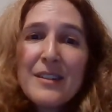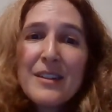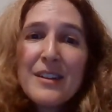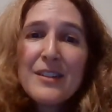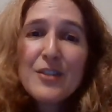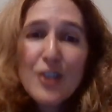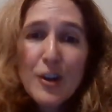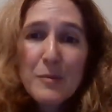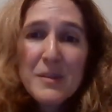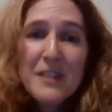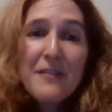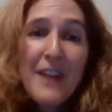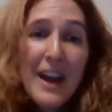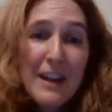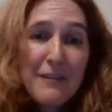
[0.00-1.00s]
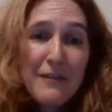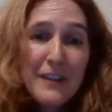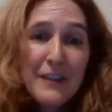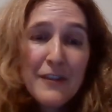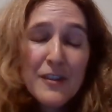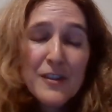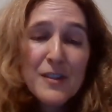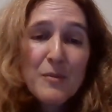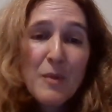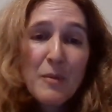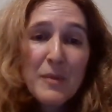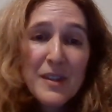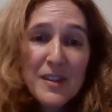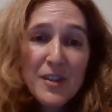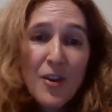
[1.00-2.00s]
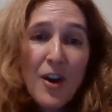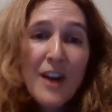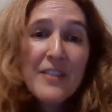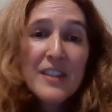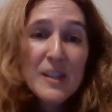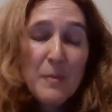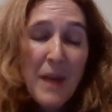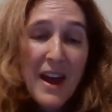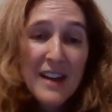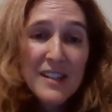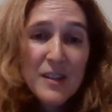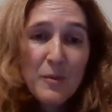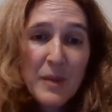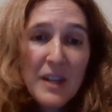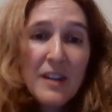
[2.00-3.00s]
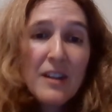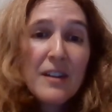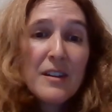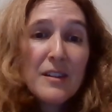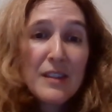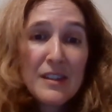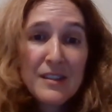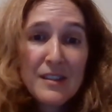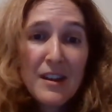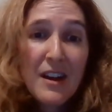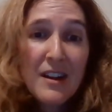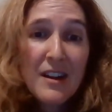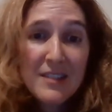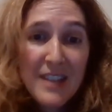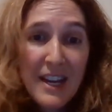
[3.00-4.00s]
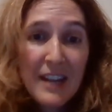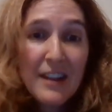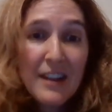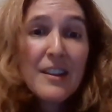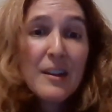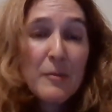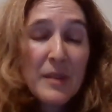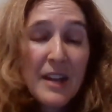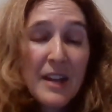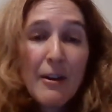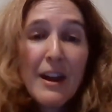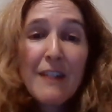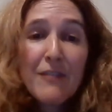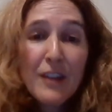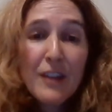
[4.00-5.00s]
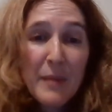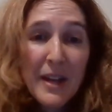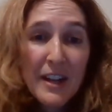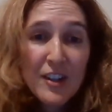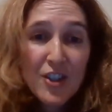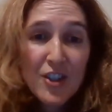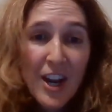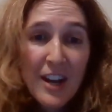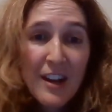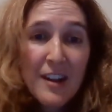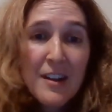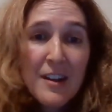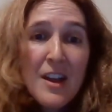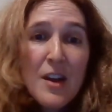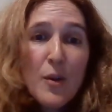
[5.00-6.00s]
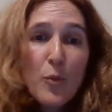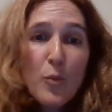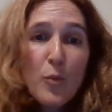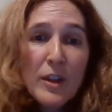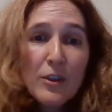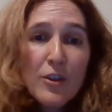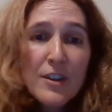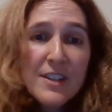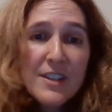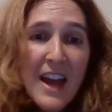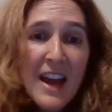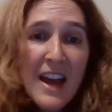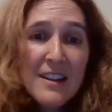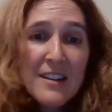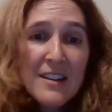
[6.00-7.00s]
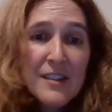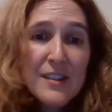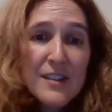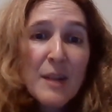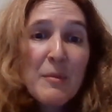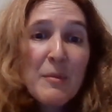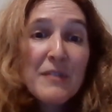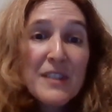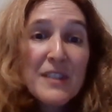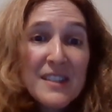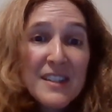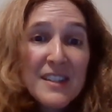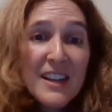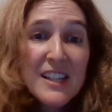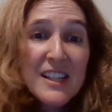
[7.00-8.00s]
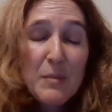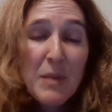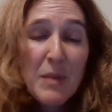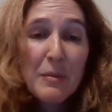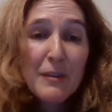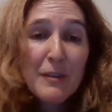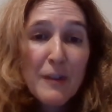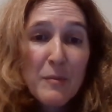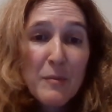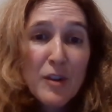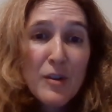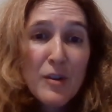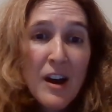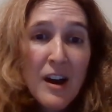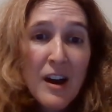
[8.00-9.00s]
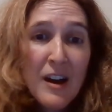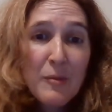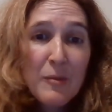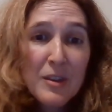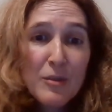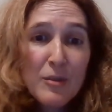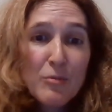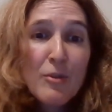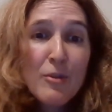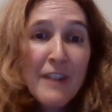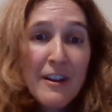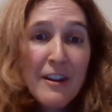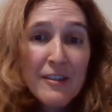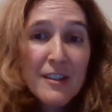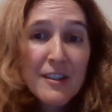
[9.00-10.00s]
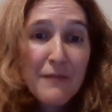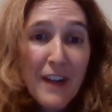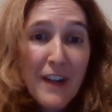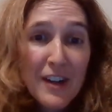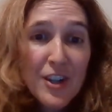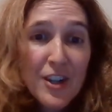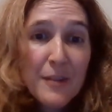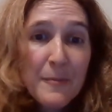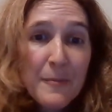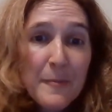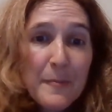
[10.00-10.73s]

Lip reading: in terms of high fevers, what we saw this past week, this data that we now have coming out of China, we looked at some of the sickest people with coronavirus infection.